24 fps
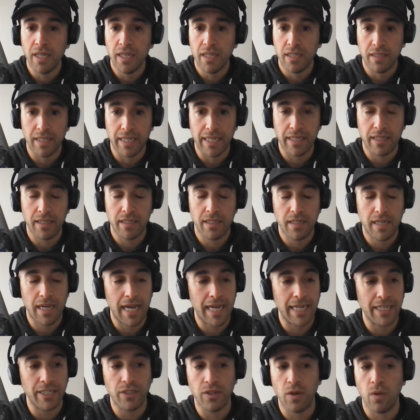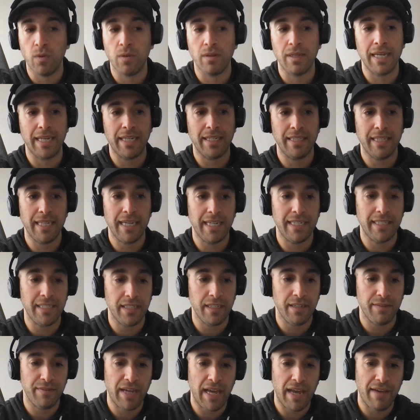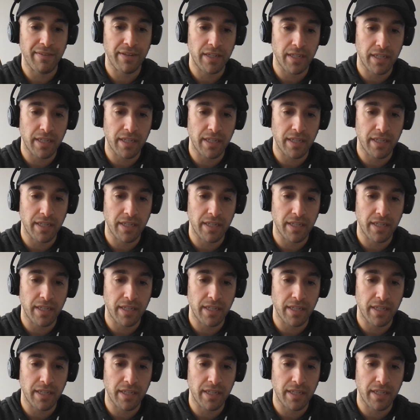like I don't like the idea of having